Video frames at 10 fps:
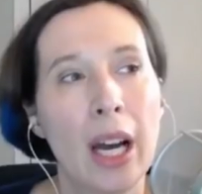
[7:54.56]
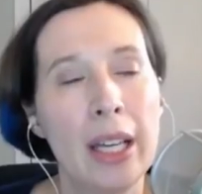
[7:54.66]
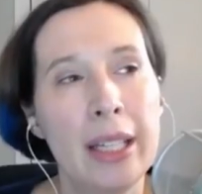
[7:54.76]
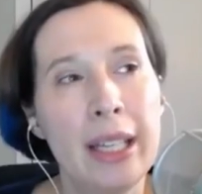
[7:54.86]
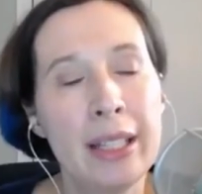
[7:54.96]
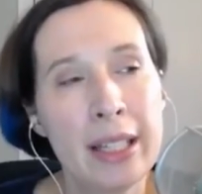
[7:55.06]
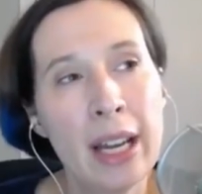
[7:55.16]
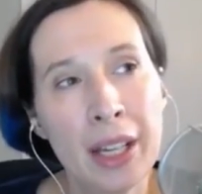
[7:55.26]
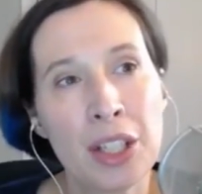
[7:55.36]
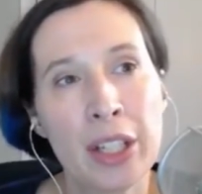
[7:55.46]
it's
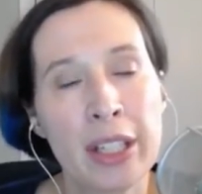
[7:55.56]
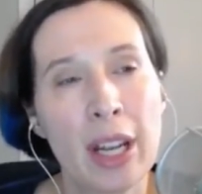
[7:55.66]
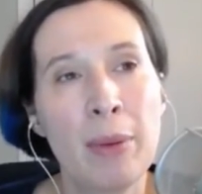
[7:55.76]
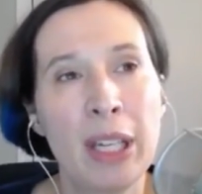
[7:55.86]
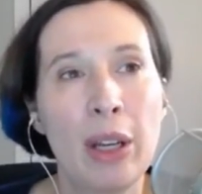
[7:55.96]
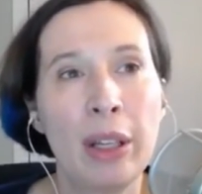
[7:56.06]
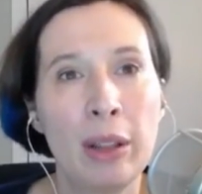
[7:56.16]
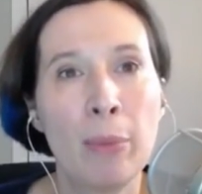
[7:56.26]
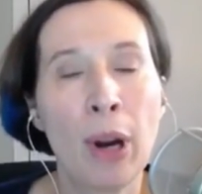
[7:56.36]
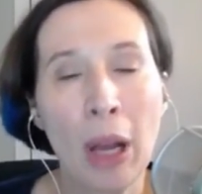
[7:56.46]
not just. I mean,
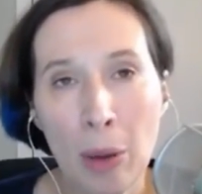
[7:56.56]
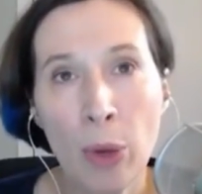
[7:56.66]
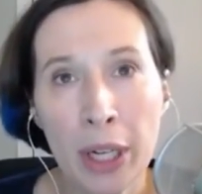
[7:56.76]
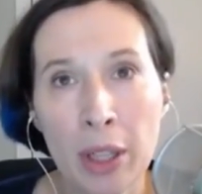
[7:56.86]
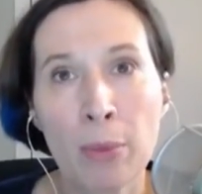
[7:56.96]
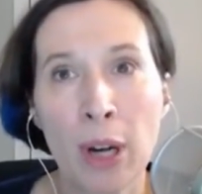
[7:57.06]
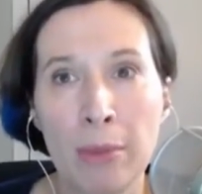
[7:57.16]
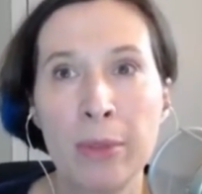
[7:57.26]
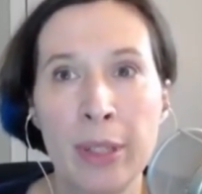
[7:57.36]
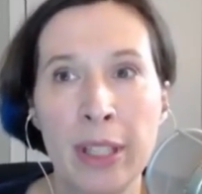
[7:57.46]
the one of the
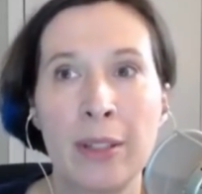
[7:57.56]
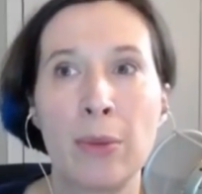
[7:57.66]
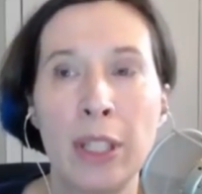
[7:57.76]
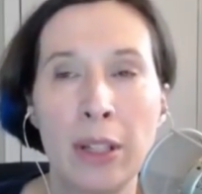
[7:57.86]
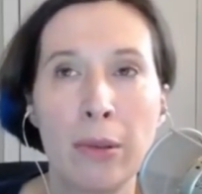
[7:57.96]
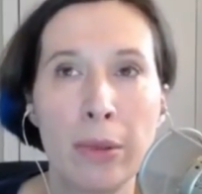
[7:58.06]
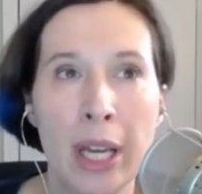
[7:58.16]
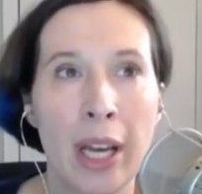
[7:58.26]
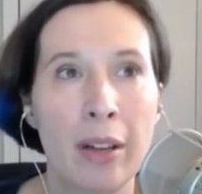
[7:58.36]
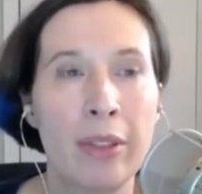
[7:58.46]
problems is we don't
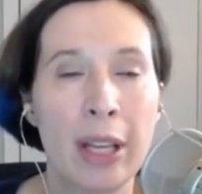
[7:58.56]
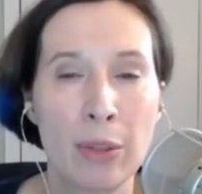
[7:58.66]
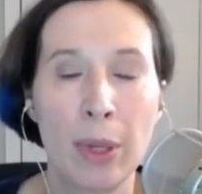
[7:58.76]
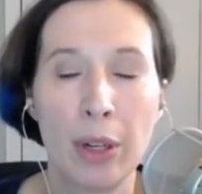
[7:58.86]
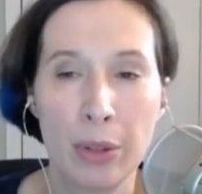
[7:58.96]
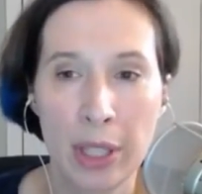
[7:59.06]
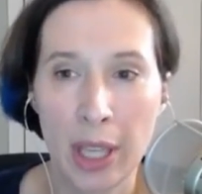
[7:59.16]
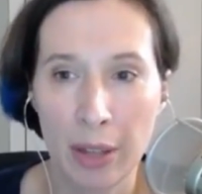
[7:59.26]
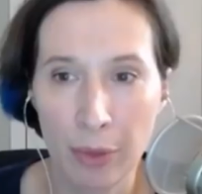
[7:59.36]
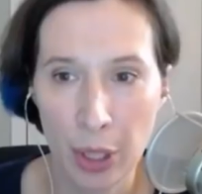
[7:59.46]
have. That's what
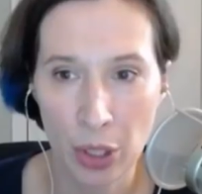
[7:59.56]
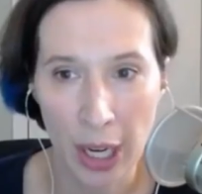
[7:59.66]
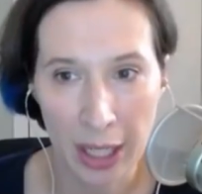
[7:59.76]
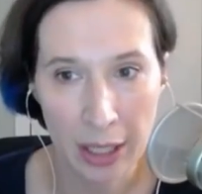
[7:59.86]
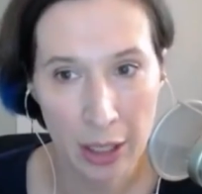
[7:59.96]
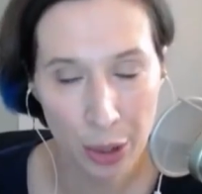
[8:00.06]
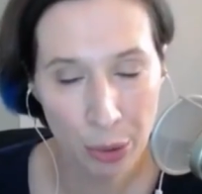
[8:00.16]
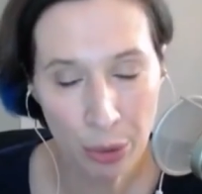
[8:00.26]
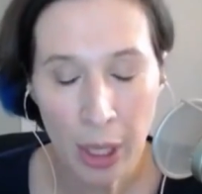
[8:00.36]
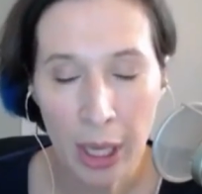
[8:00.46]
OCF was trying to
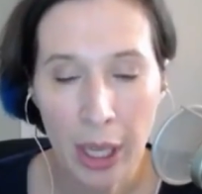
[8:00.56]
do.